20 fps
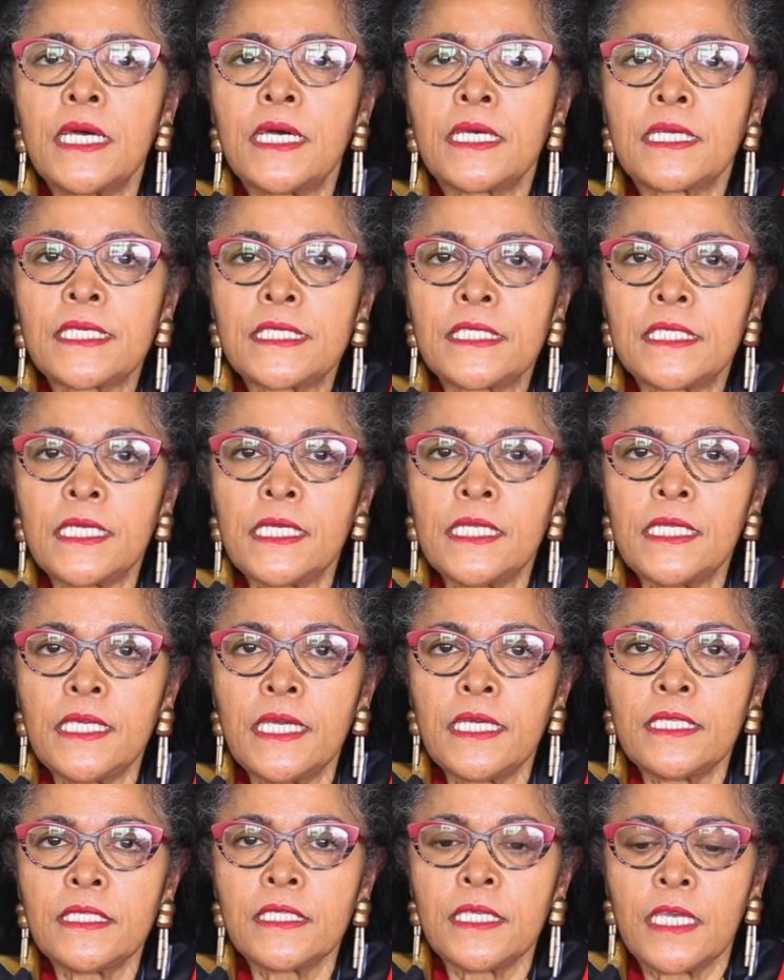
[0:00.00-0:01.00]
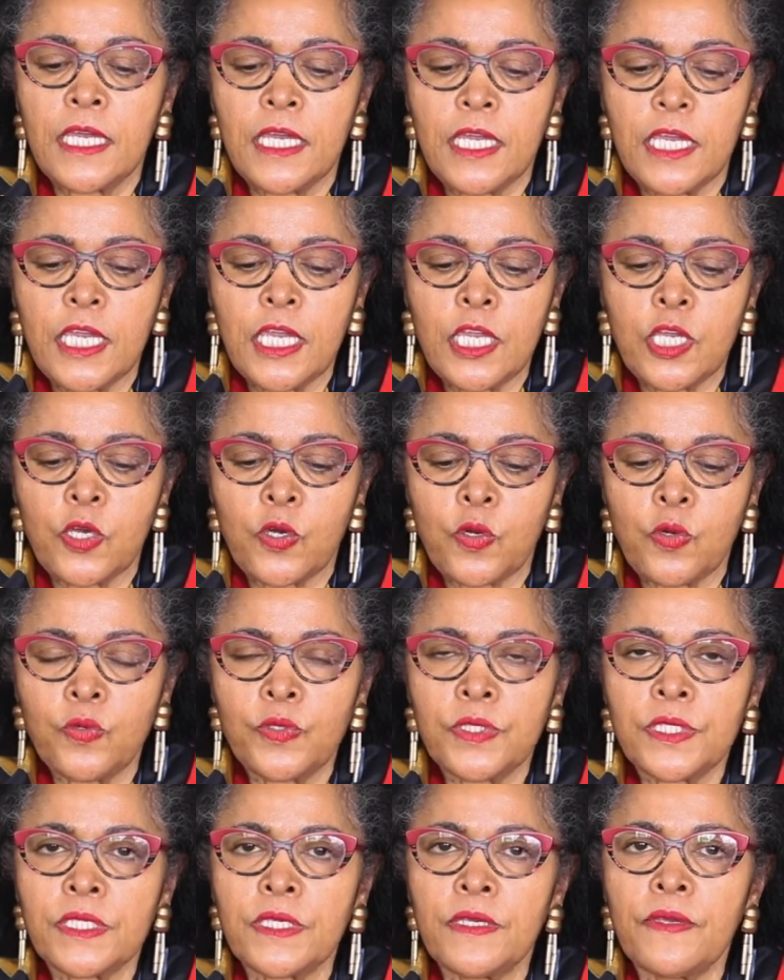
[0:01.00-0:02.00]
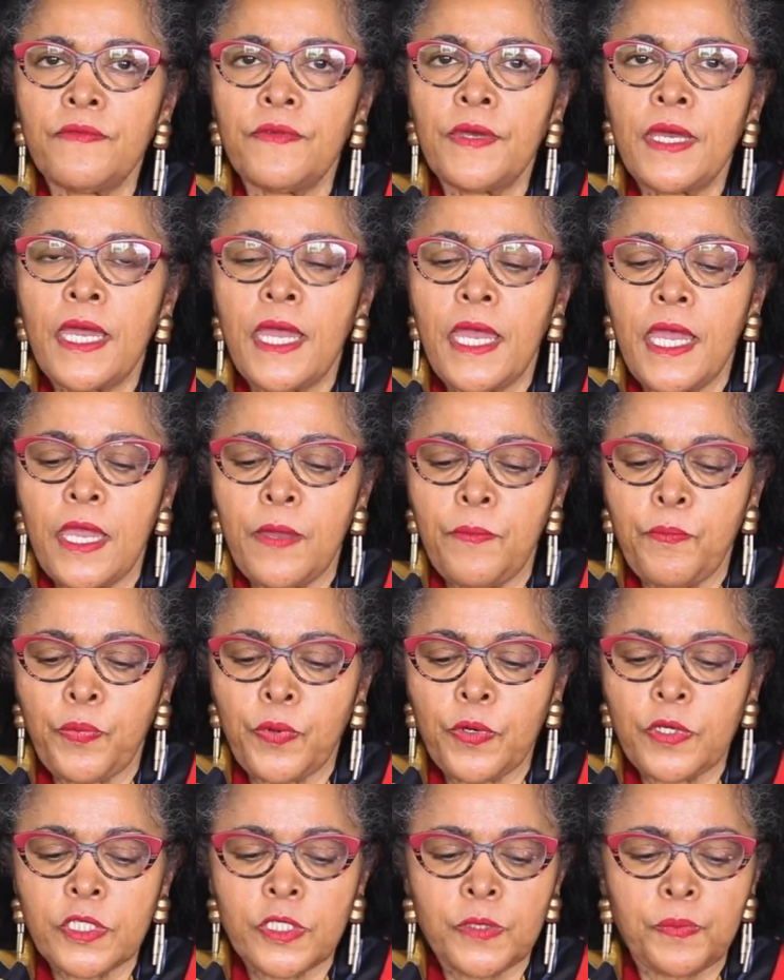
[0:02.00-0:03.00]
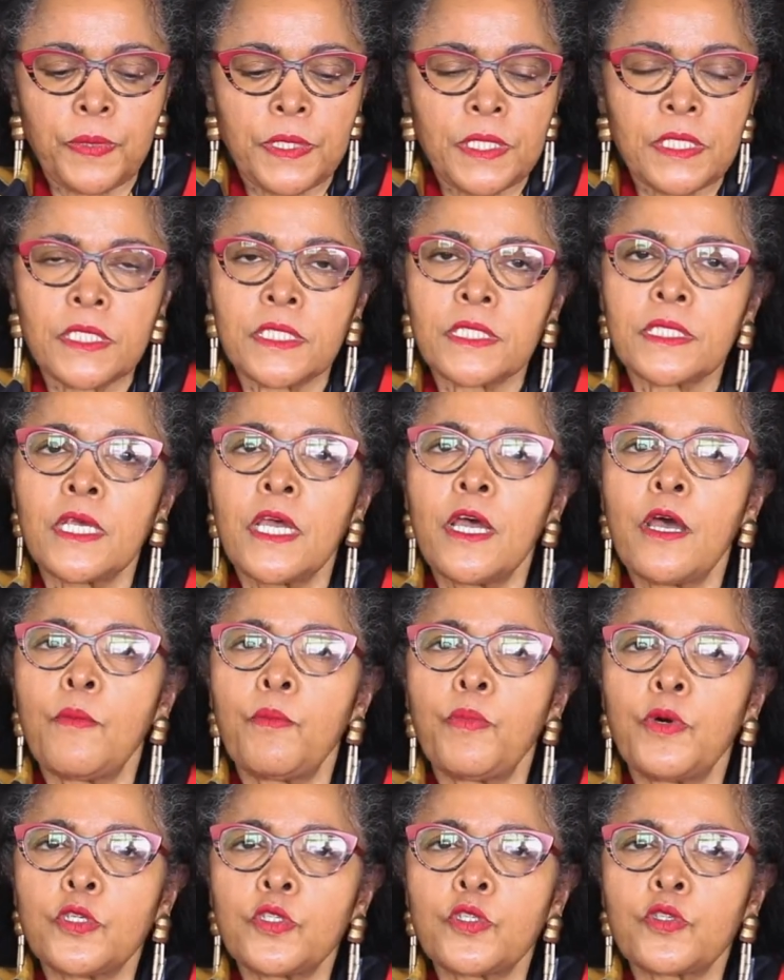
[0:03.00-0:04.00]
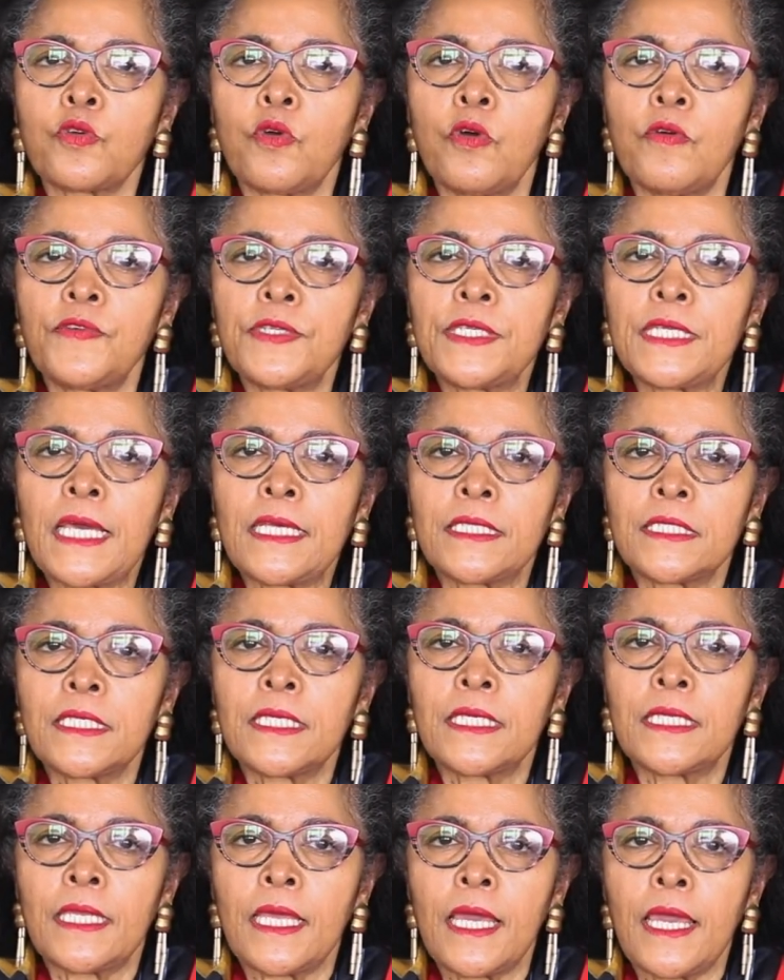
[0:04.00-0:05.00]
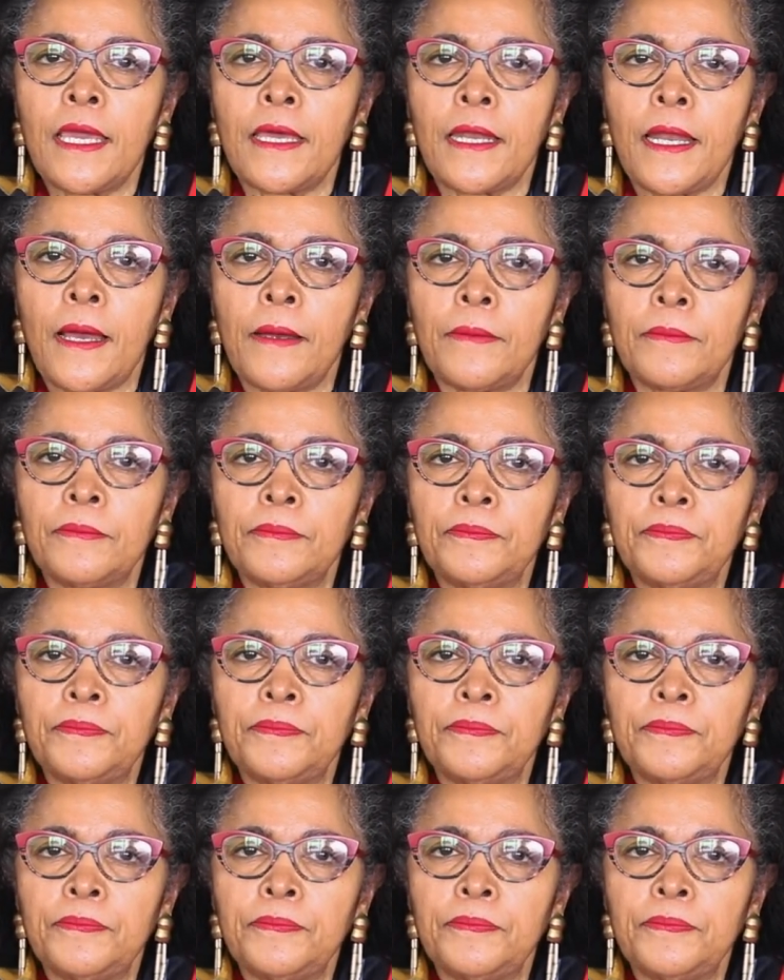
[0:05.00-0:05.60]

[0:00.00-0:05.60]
resilient, inclusive, and prosperous post-COVID-19 era.